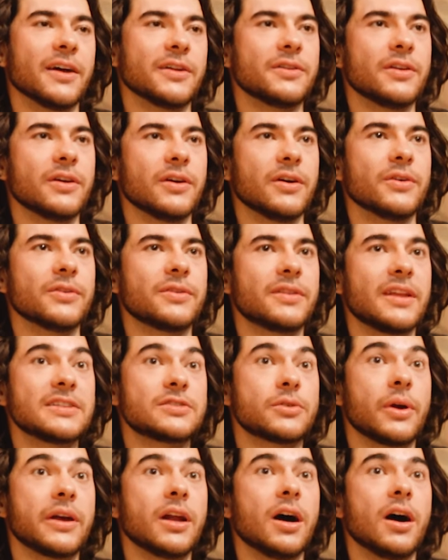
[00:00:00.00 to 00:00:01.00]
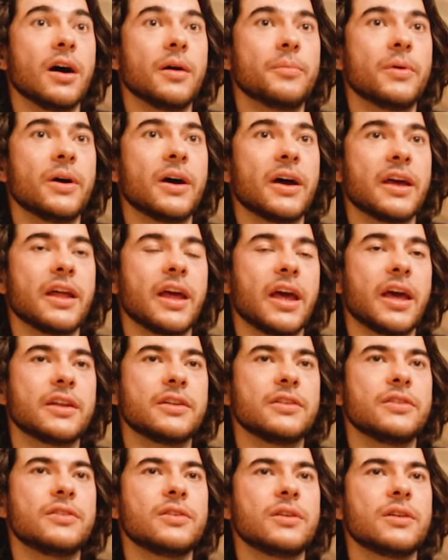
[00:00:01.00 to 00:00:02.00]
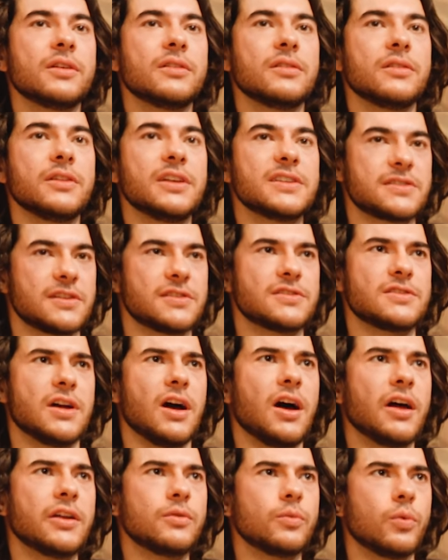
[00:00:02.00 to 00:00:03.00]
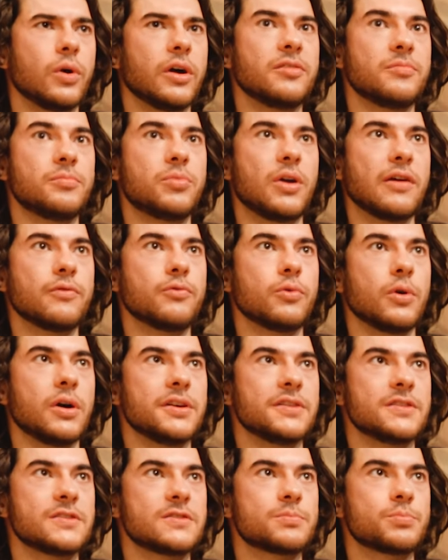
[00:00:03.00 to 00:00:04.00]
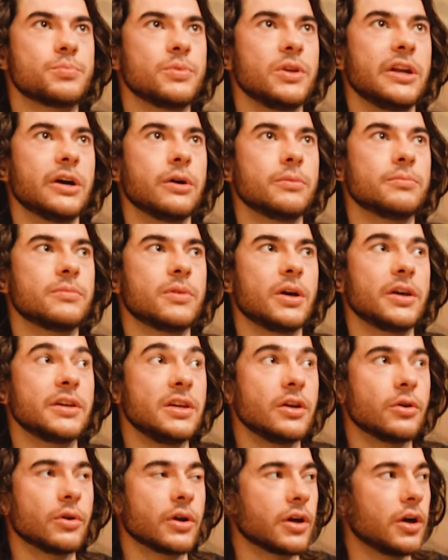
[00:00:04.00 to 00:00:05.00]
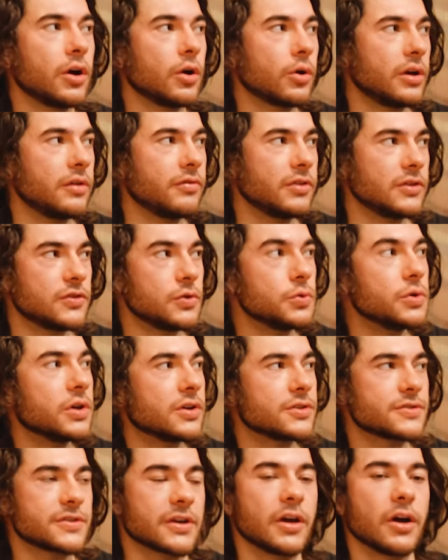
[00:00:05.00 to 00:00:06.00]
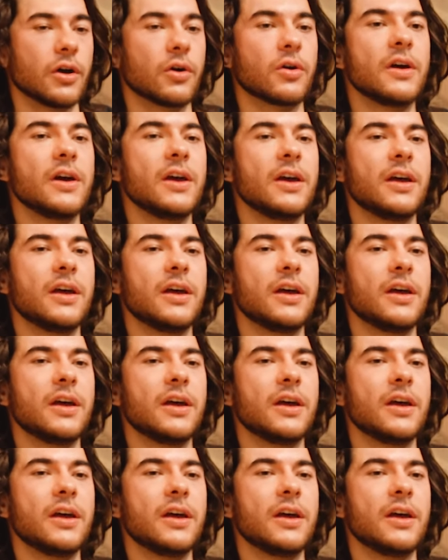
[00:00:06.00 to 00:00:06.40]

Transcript: um, no, that's great. Um, and this is not what Brev was, you know, a year ago or even two years ago.